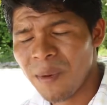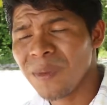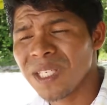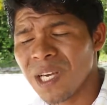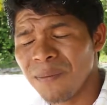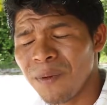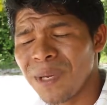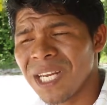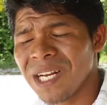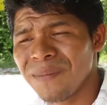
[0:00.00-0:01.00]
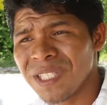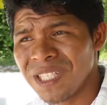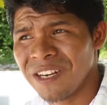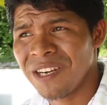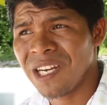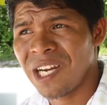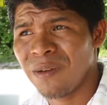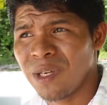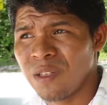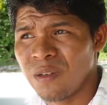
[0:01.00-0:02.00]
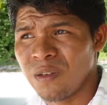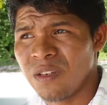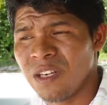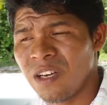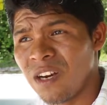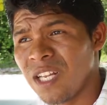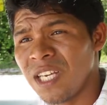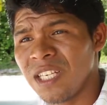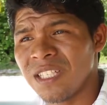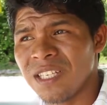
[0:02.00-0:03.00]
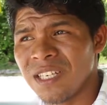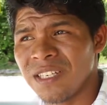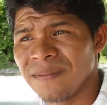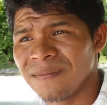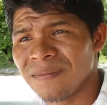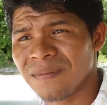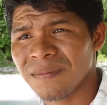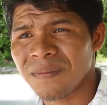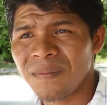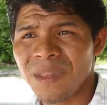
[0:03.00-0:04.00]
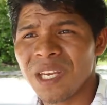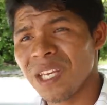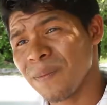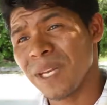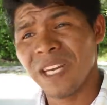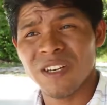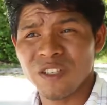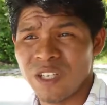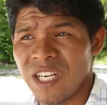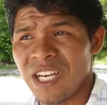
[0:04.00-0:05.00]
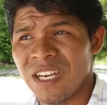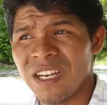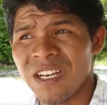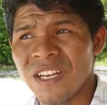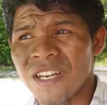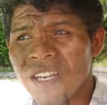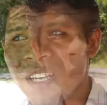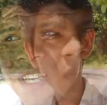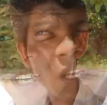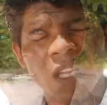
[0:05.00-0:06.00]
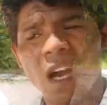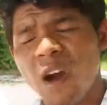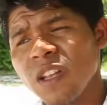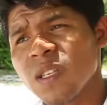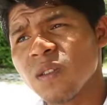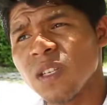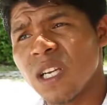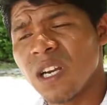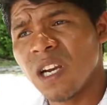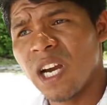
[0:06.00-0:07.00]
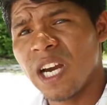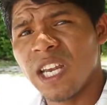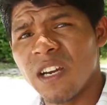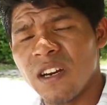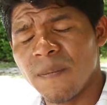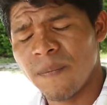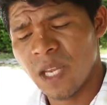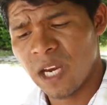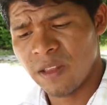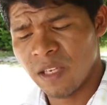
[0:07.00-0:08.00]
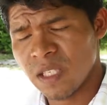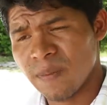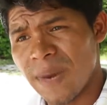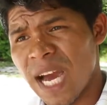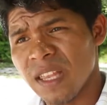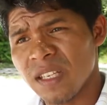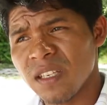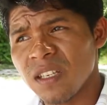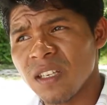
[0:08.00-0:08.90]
I'm I'm a medical missionary. I went to college and get a medical training. Now, on school here, I, um, I teach math,